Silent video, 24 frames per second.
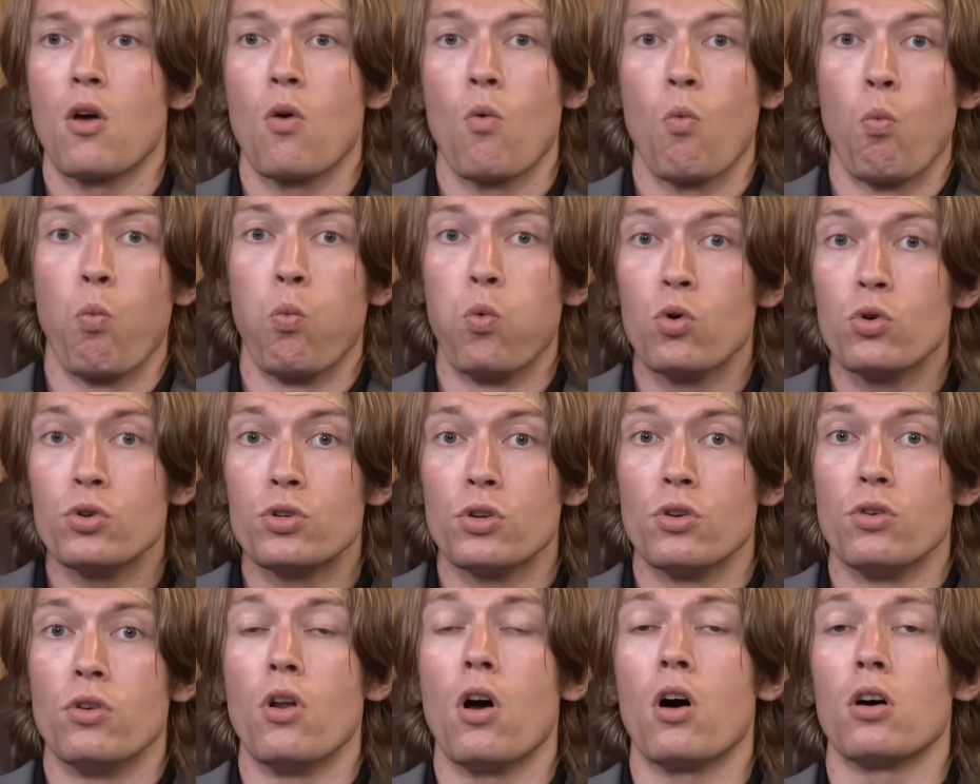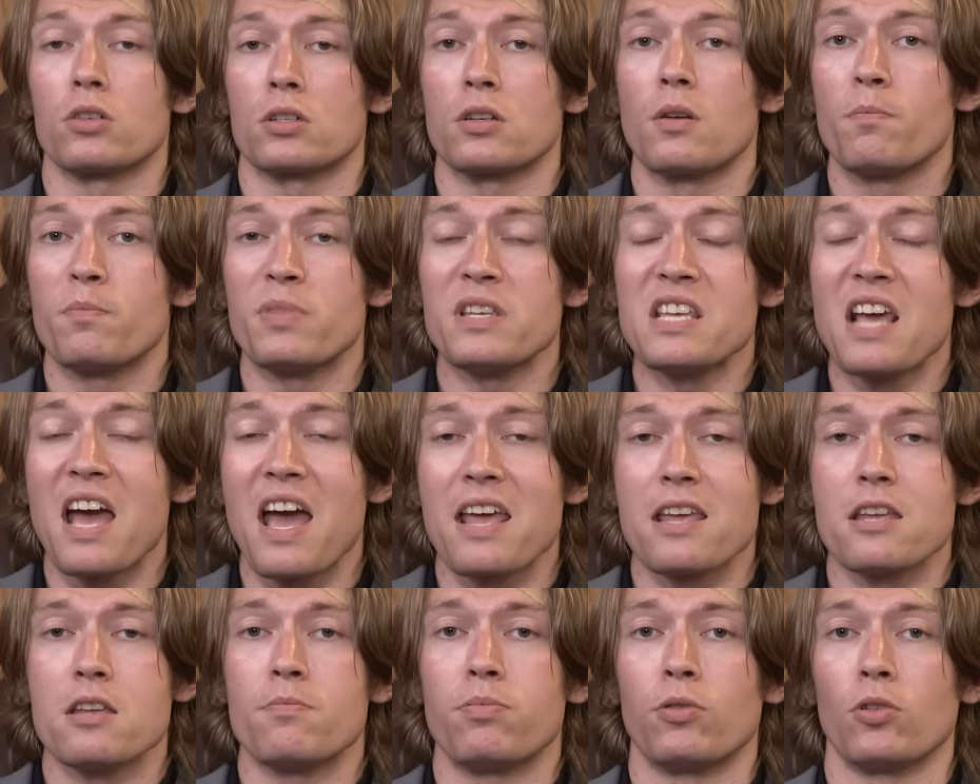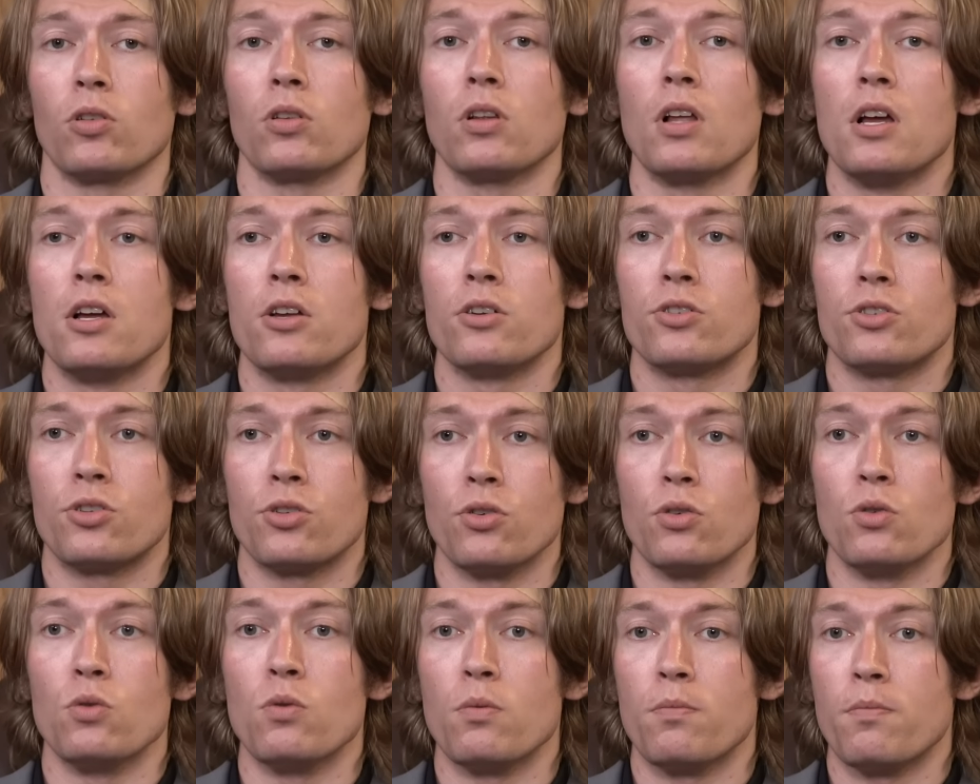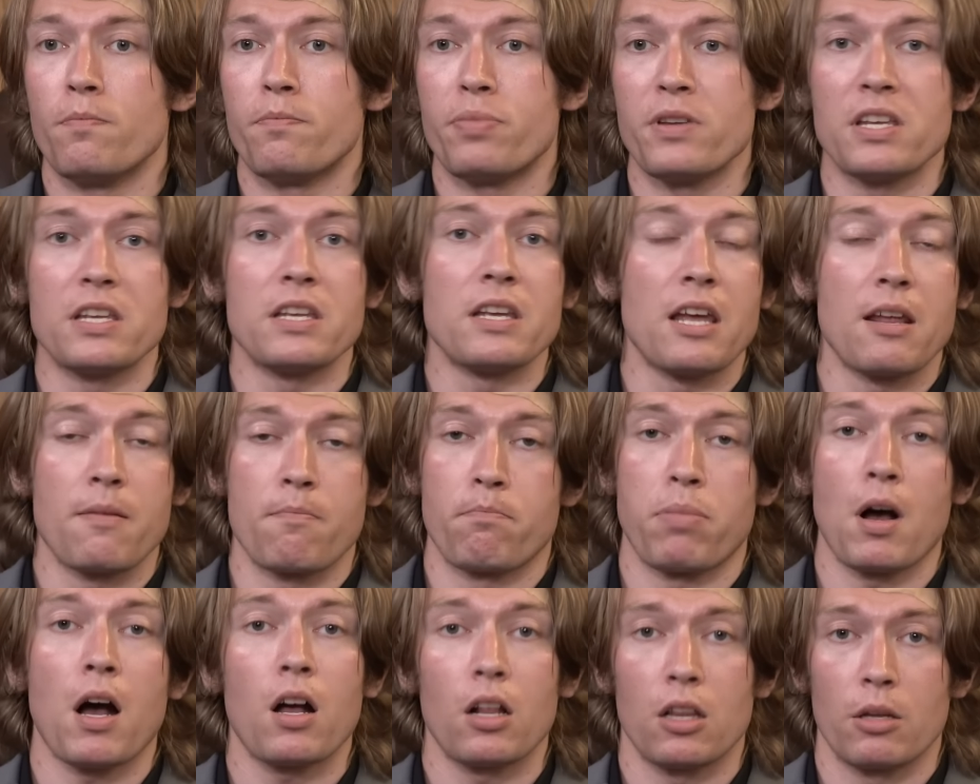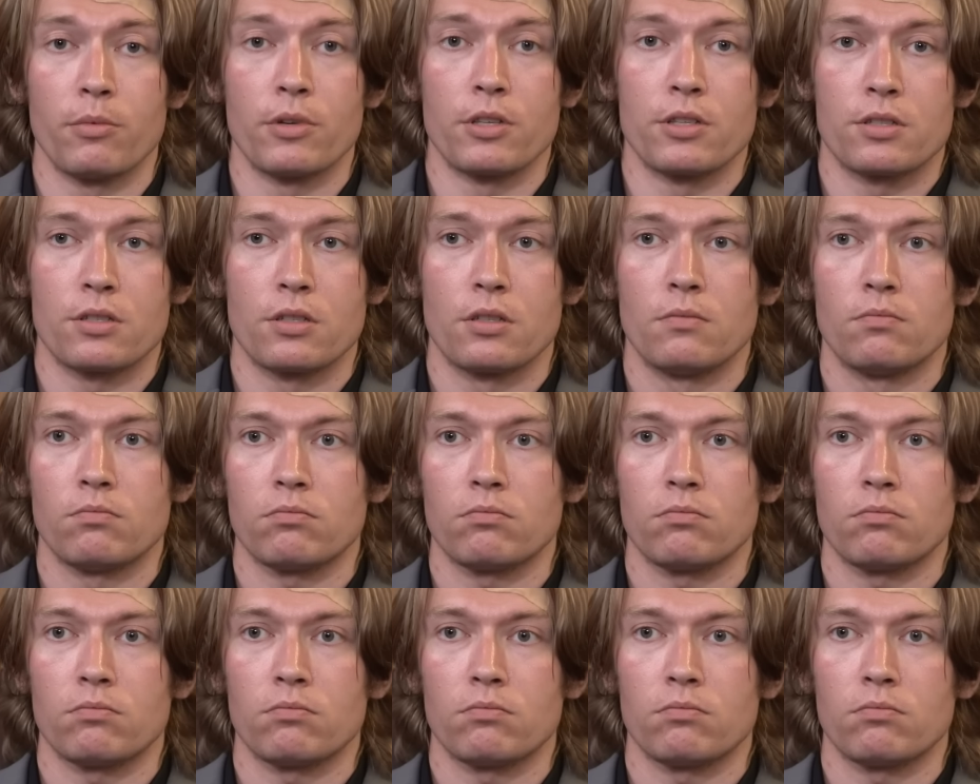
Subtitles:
would not be able to be in Parliament.